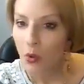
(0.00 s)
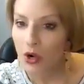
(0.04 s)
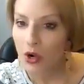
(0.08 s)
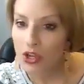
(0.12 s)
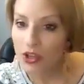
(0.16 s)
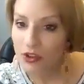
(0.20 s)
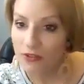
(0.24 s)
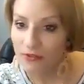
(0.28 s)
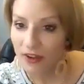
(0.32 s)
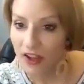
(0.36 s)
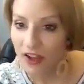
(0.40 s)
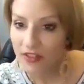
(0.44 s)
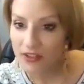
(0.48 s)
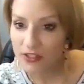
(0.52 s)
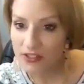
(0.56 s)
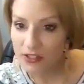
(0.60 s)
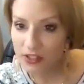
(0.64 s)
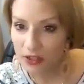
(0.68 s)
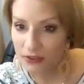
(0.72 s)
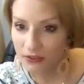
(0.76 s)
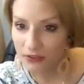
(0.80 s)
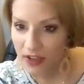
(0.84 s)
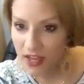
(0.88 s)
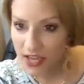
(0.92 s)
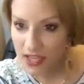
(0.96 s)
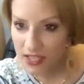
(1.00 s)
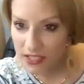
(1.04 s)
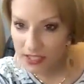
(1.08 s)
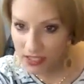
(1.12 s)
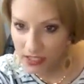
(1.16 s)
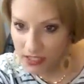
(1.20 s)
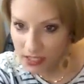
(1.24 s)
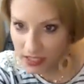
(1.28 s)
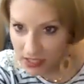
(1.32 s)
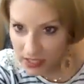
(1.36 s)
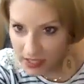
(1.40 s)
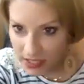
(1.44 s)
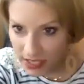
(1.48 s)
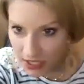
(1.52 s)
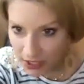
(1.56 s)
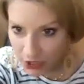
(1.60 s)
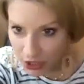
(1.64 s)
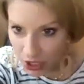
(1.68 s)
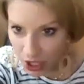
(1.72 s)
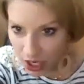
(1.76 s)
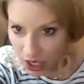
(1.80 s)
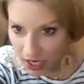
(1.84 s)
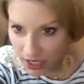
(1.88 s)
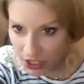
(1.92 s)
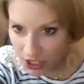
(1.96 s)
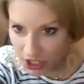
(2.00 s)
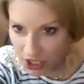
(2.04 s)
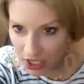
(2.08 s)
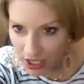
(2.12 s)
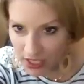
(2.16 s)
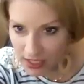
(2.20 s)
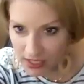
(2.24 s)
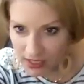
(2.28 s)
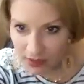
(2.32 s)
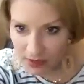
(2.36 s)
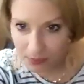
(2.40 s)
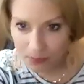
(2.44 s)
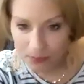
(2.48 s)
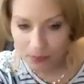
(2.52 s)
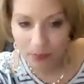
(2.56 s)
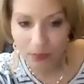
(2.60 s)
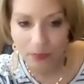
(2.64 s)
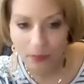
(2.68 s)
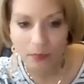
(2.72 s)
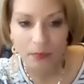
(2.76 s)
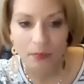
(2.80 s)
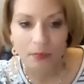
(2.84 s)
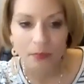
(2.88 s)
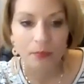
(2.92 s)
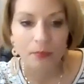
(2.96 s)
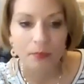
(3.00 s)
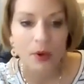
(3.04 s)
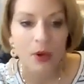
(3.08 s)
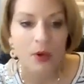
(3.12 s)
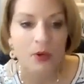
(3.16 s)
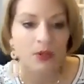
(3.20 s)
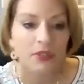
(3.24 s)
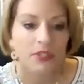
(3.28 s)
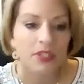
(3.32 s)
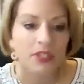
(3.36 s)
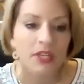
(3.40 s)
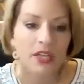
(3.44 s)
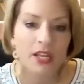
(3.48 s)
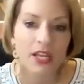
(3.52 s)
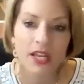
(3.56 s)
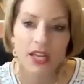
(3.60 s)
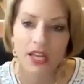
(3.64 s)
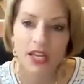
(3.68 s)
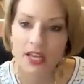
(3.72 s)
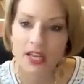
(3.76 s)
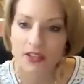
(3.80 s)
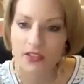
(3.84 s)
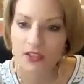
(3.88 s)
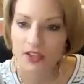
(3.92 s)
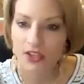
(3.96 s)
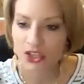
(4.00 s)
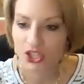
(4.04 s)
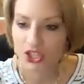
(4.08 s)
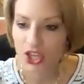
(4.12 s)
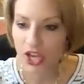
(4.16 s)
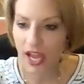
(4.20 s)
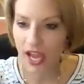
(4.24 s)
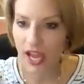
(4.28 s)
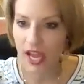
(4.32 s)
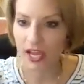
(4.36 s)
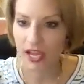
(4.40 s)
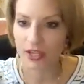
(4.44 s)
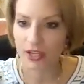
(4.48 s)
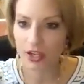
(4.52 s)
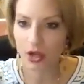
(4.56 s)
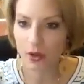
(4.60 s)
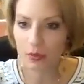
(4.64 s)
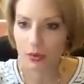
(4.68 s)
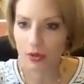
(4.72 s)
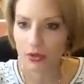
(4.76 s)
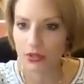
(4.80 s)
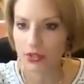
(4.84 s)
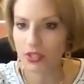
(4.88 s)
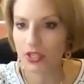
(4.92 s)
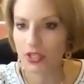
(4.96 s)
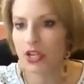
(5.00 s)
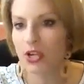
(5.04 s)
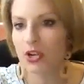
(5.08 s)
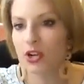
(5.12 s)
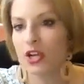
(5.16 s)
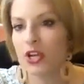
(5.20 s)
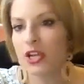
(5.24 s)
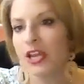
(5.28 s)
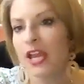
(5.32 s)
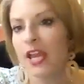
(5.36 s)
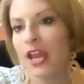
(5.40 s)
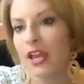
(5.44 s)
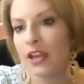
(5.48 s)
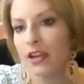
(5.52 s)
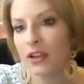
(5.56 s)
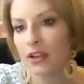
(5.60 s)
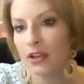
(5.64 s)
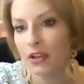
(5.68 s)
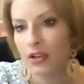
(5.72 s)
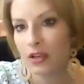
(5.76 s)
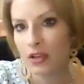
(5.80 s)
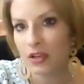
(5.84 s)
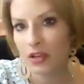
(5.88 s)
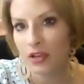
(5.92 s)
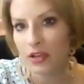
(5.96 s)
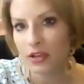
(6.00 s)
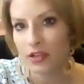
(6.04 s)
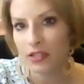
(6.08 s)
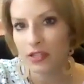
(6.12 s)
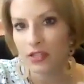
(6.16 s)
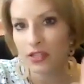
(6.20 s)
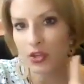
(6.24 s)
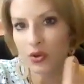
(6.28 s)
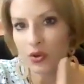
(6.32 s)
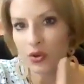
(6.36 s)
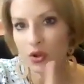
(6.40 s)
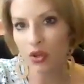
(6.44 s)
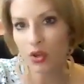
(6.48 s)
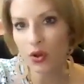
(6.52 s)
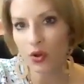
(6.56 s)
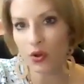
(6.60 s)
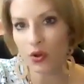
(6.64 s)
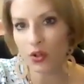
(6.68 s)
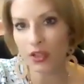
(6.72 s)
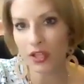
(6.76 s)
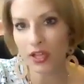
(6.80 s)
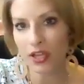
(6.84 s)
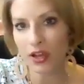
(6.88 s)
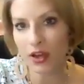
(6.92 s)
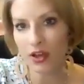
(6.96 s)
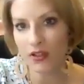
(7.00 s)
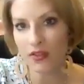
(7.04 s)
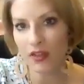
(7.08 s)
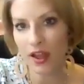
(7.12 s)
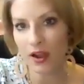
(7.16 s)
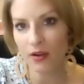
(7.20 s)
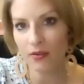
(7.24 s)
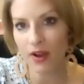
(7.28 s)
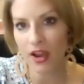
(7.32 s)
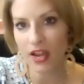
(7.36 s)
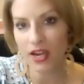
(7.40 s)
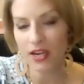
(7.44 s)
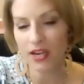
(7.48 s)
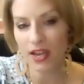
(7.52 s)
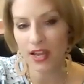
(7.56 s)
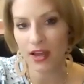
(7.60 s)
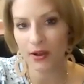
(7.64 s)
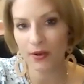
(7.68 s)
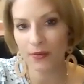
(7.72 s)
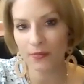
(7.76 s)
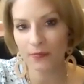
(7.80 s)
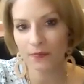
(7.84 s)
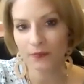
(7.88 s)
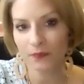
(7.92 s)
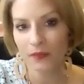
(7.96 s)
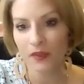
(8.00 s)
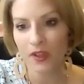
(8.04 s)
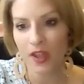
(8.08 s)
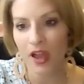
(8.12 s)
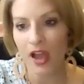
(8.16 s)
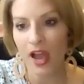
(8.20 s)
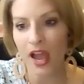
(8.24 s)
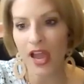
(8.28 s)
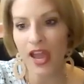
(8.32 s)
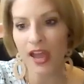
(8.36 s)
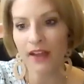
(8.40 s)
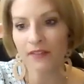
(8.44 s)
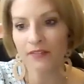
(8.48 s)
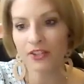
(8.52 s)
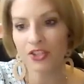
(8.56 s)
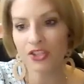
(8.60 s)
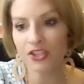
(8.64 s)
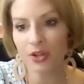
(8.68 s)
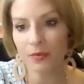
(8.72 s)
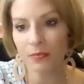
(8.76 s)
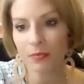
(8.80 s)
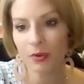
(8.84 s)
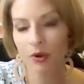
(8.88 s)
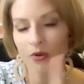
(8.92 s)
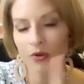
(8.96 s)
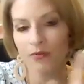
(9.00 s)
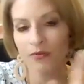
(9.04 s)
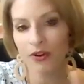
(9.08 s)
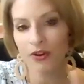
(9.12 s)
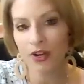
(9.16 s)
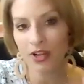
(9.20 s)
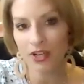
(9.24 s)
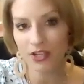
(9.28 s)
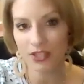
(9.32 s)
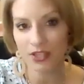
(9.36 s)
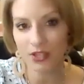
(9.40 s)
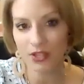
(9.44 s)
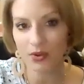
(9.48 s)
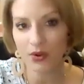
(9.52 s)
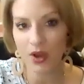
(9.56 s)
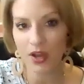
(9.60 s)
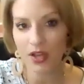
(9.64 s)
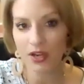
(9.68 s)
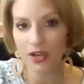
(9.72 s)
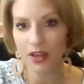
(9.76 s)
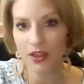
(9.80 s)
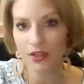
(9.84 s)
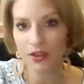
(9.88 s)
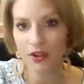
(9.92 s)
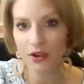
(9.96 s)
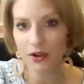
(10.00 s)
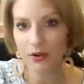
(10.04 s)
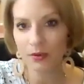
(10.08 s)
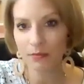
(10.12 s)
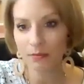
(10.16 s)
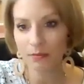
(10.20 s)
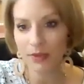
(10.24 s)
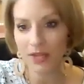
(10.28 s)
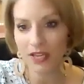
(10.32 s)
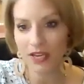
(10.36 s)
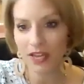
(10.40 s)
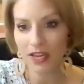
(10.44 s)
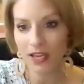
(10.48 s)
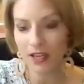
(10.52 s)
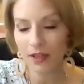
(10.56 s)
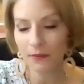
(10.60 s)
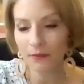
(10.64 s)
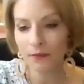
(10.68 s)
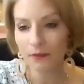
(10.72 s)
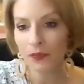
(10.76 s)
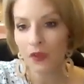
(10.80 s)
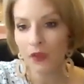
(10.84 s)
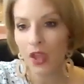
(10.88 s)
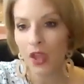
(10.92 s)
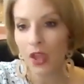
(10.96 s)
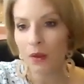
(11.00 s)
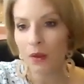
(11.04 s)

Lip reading: Where do you find the survey? Sandra, I just posted it in the chat. I'll post it here again. You can go click on that right now. I have to jump over into another meeting,